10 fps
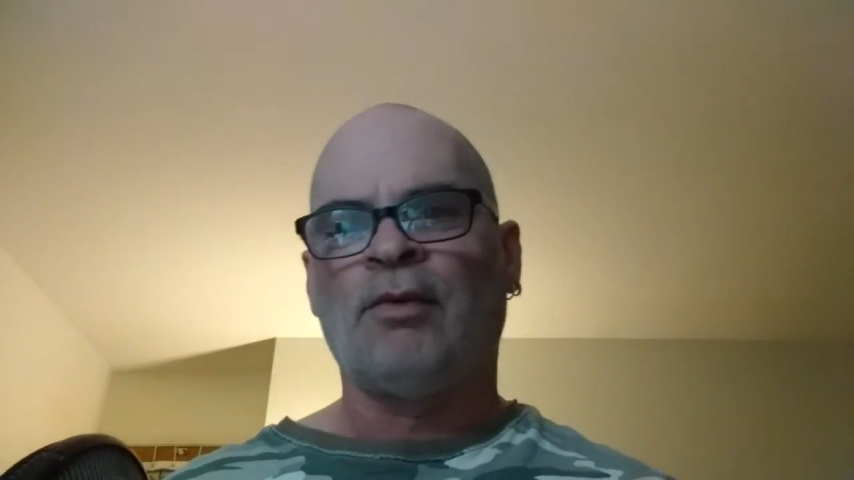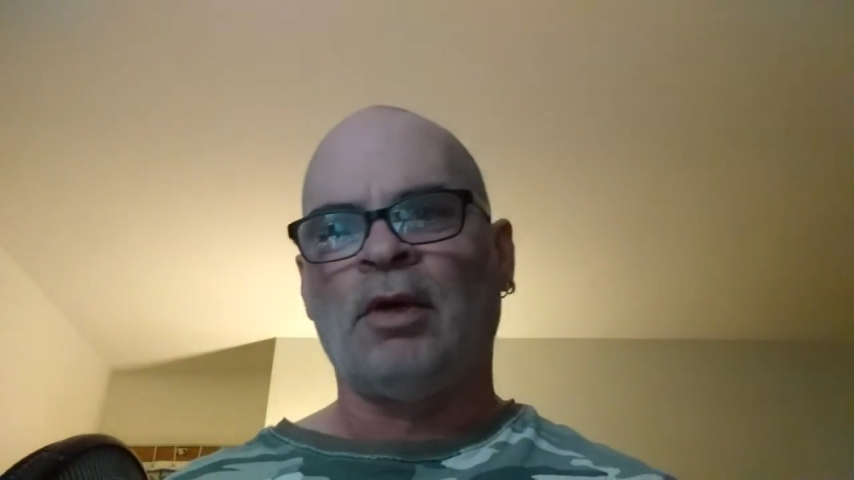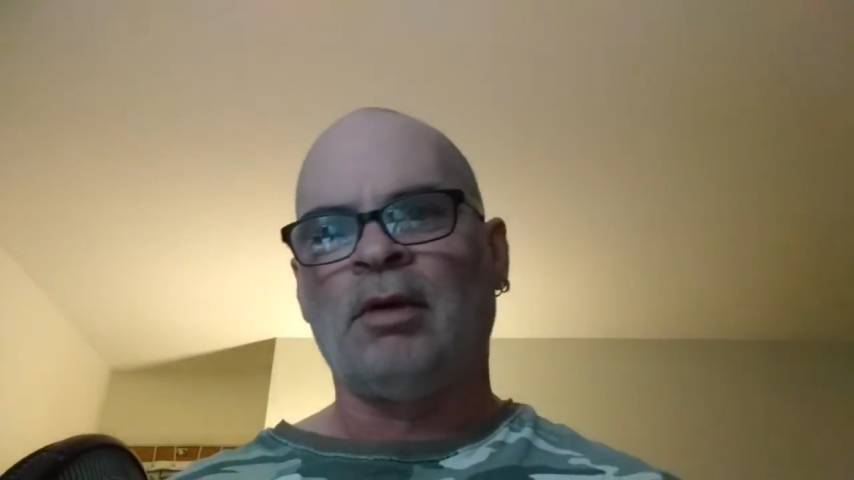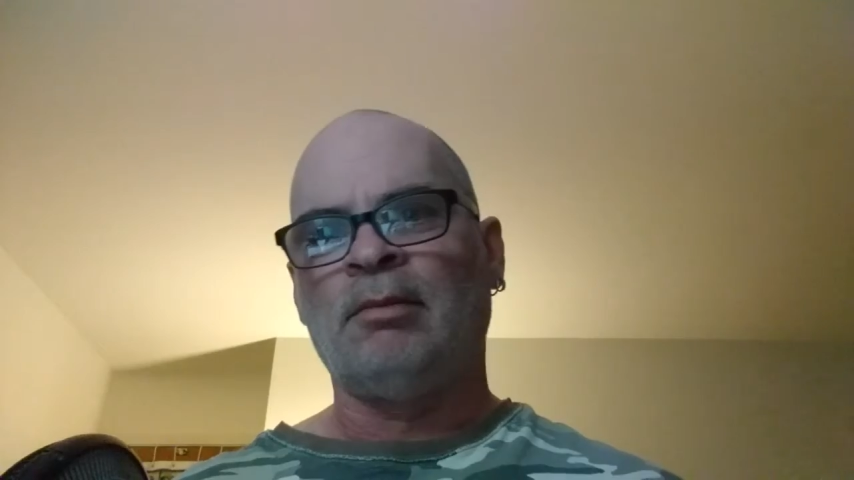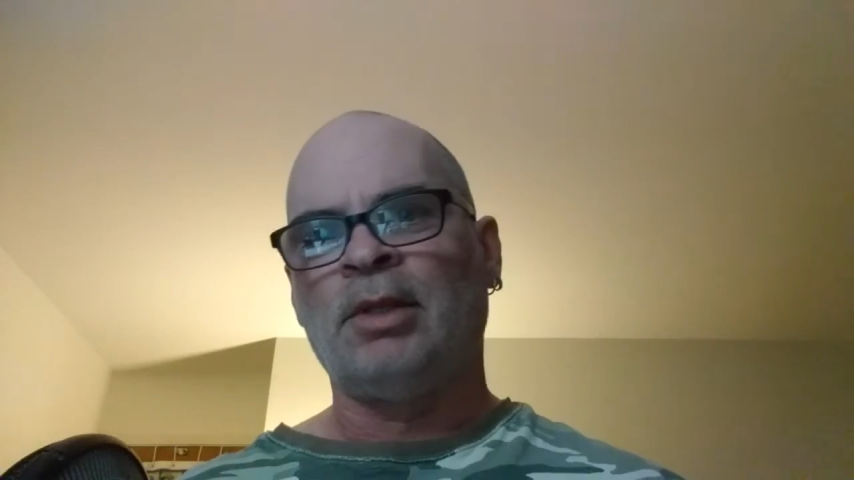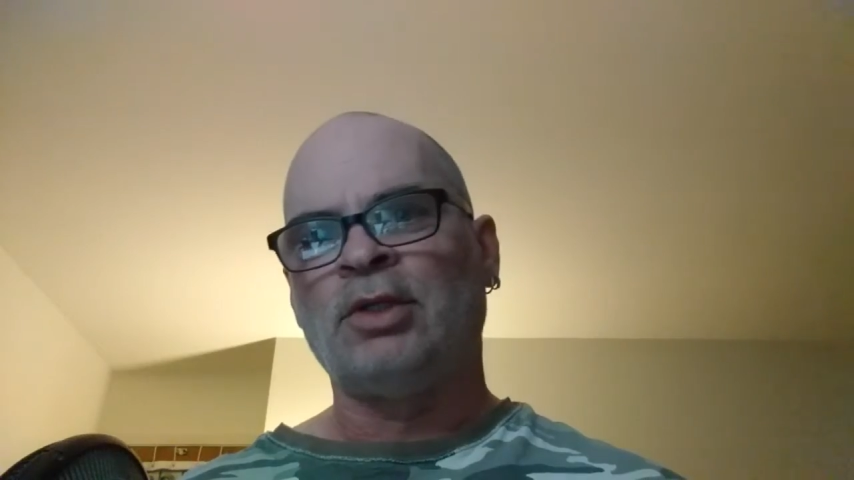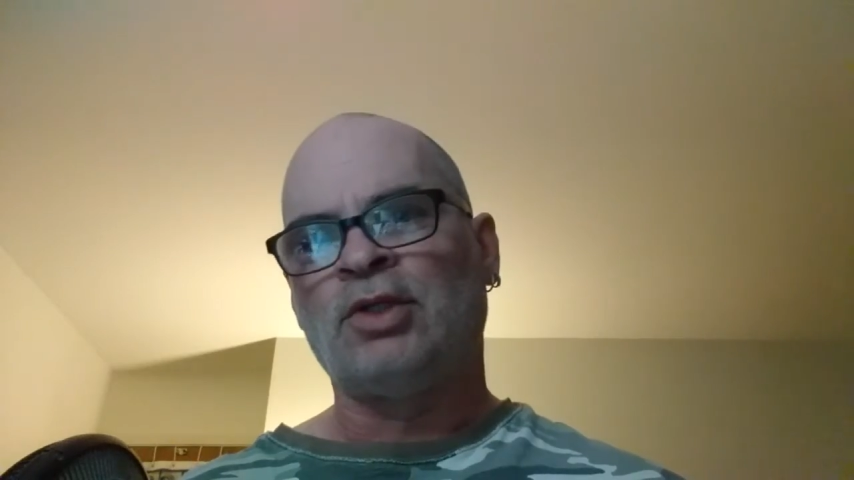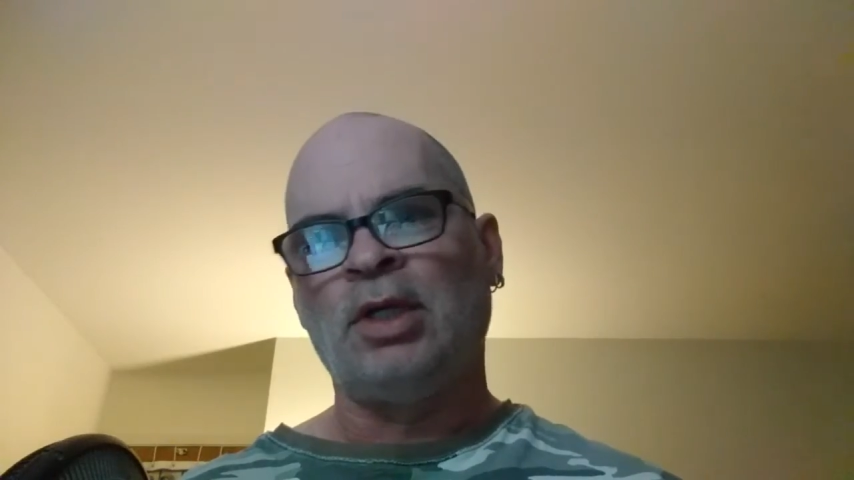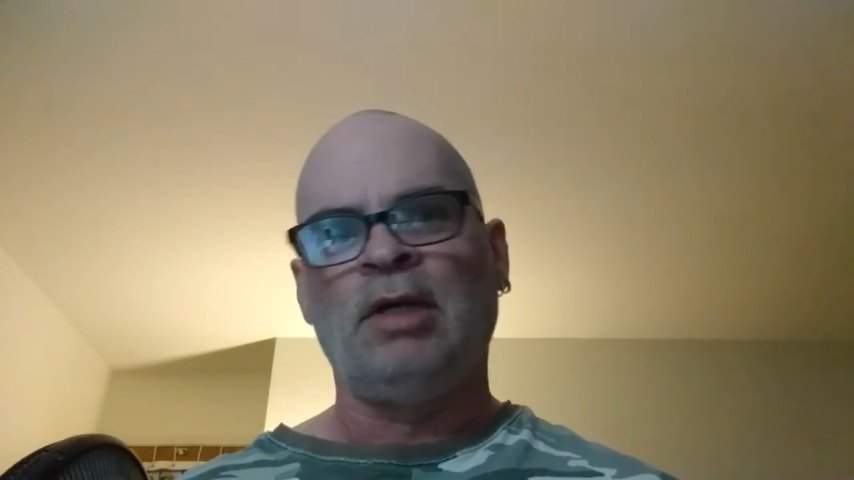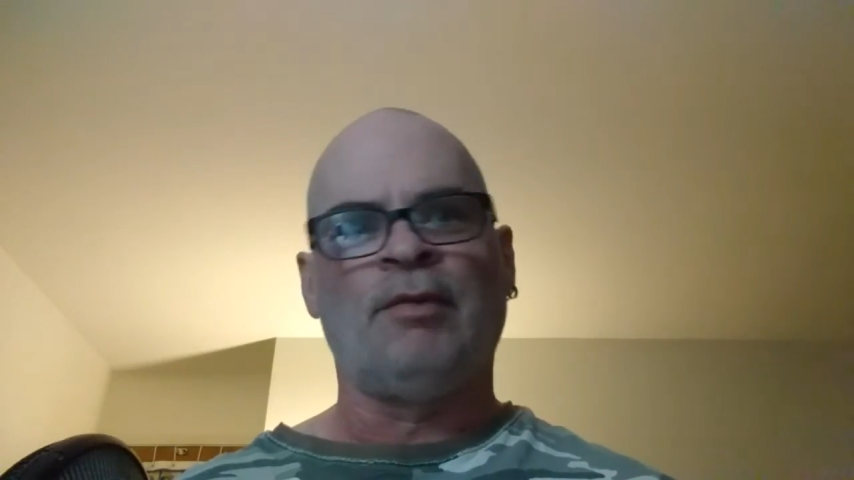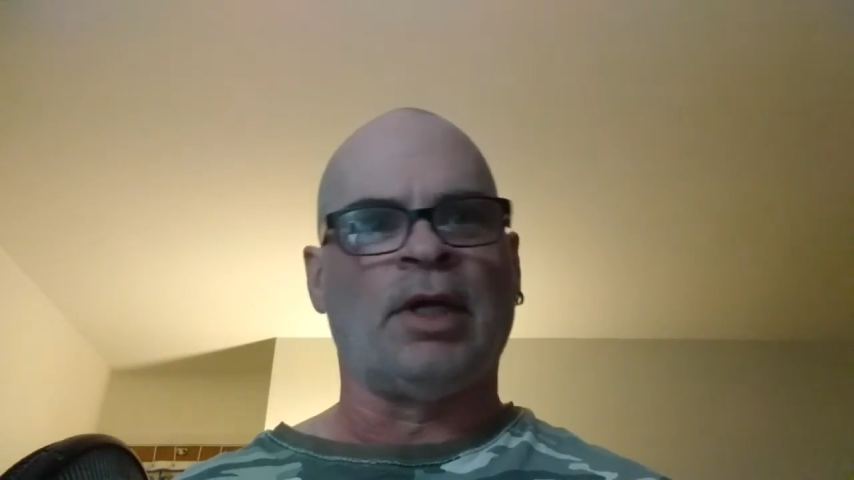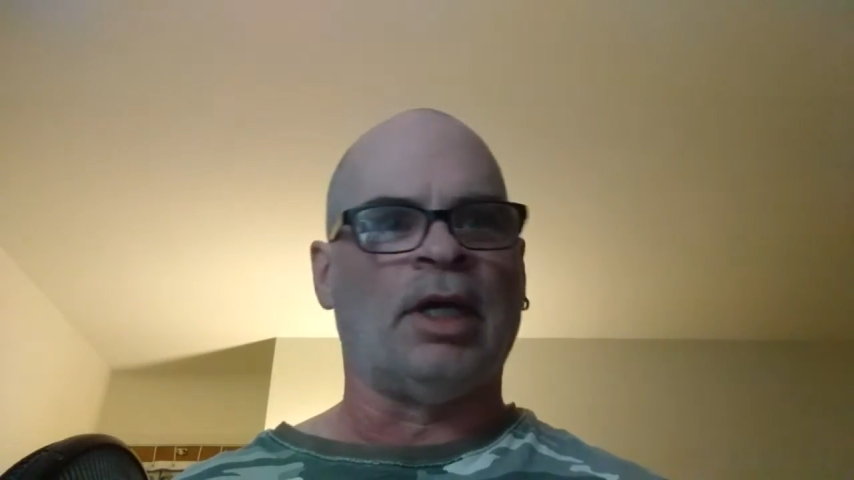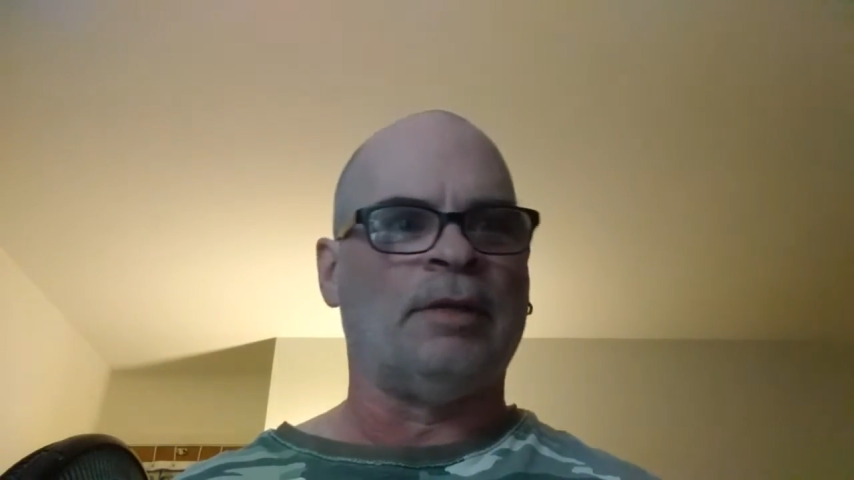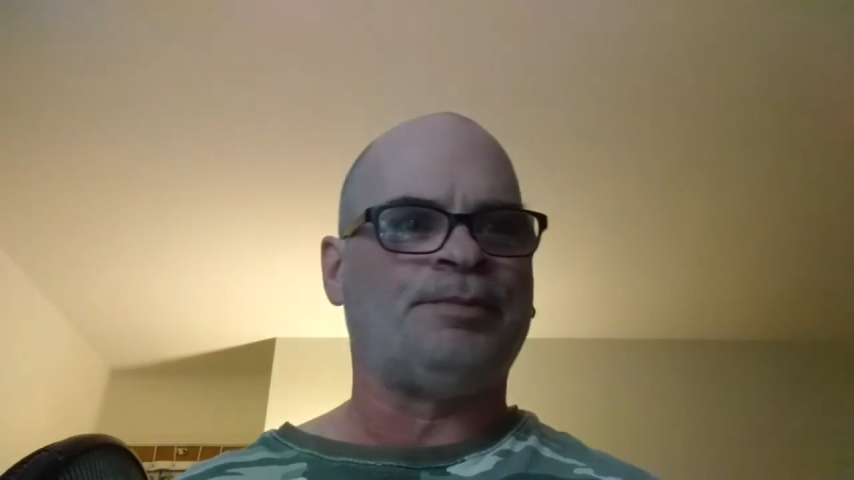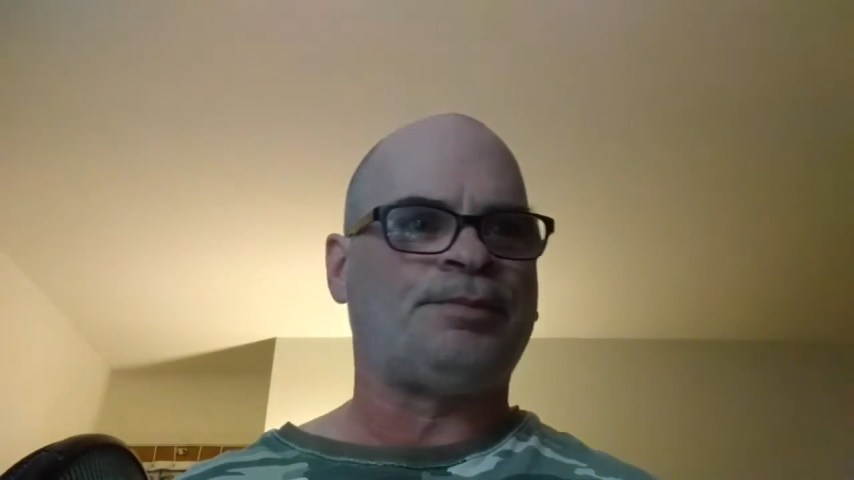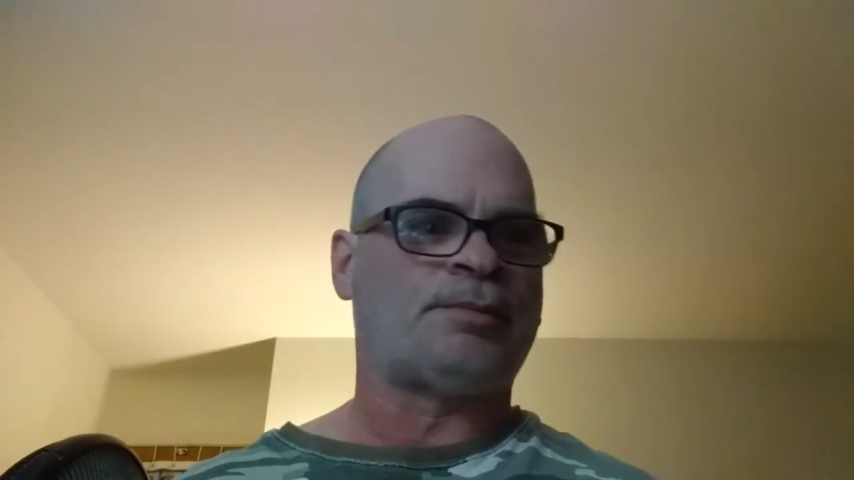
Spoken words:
from achieving it.